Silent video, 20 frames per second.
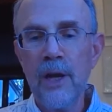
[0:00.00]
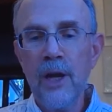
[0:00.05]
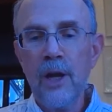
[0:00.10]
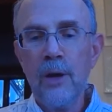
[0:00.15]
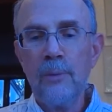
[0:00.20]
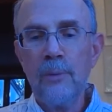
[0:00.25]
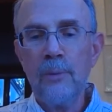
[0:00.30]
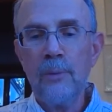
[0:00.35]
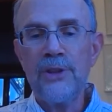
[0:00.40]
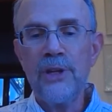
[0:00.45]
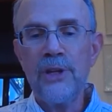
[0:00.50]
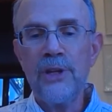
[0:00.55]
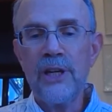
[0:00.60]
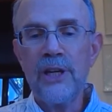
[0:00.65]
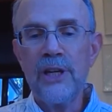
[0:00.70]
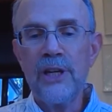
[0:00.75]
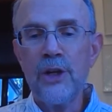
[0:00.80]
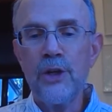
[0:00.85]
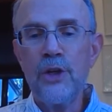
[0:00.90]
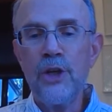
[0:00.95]
But the
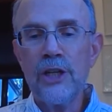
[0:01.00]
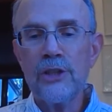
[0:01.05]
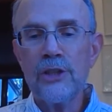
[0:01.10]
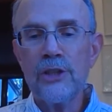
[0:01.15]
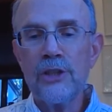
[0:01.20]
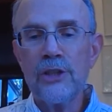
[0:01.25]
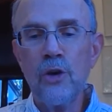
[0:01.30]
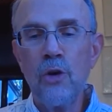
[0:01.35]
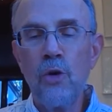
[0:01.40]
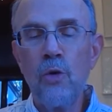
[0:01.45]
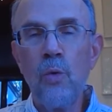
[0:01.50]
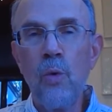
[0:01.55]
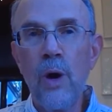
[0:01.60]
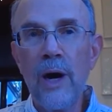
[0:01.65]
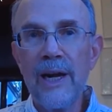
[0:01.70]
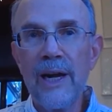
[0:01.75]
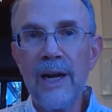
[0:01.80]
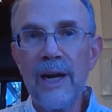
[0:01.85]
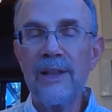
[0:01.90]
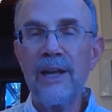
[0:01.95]
additional way
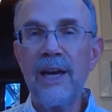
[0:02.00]
that